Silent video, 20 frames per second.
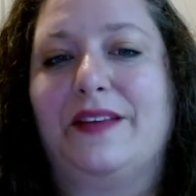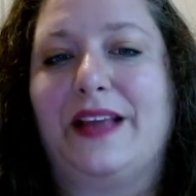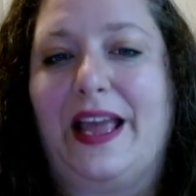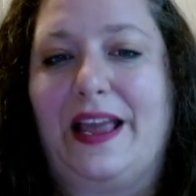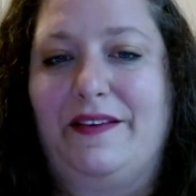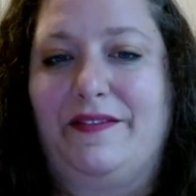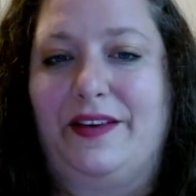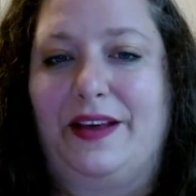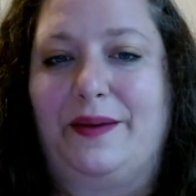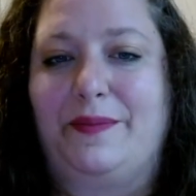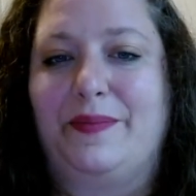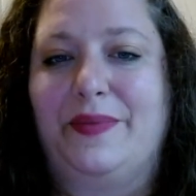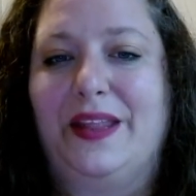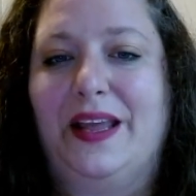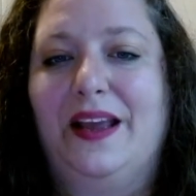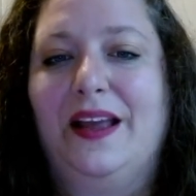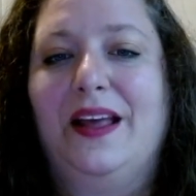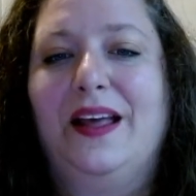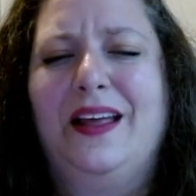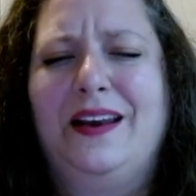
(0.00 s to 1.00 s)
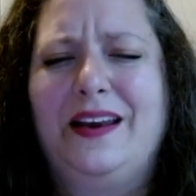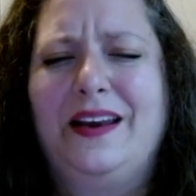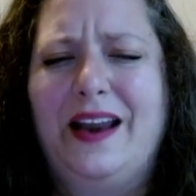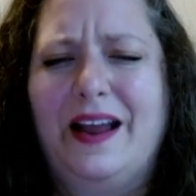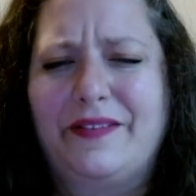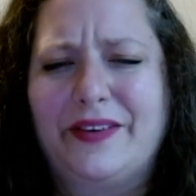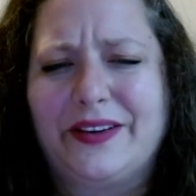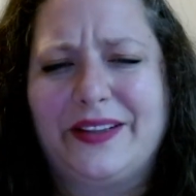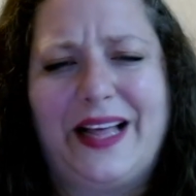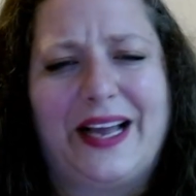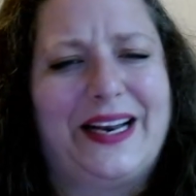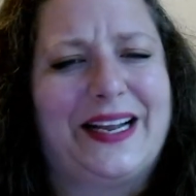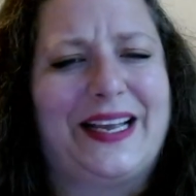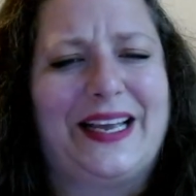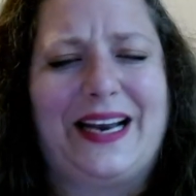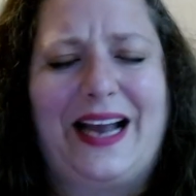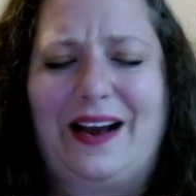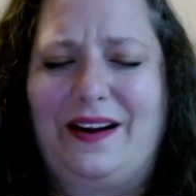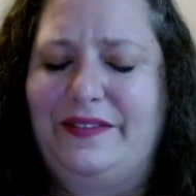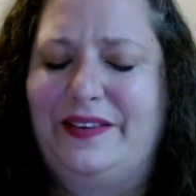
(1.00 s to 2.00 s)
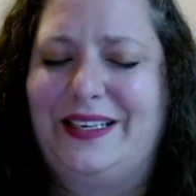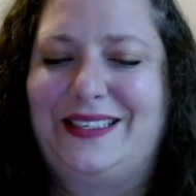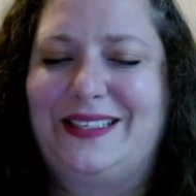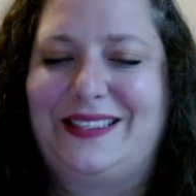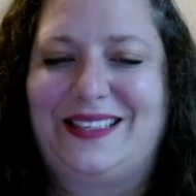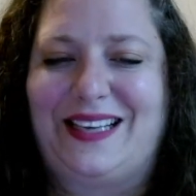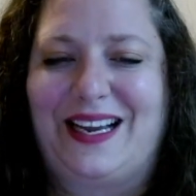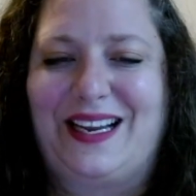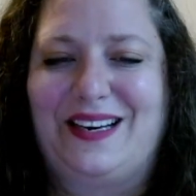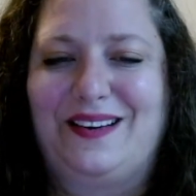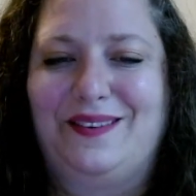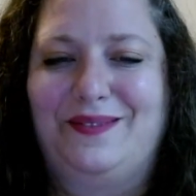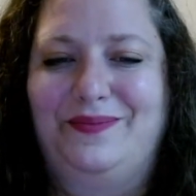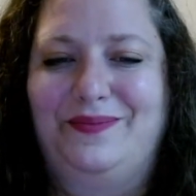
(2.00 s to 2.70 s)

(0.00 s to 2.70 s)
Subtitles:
gave him, never letting it out of his sight.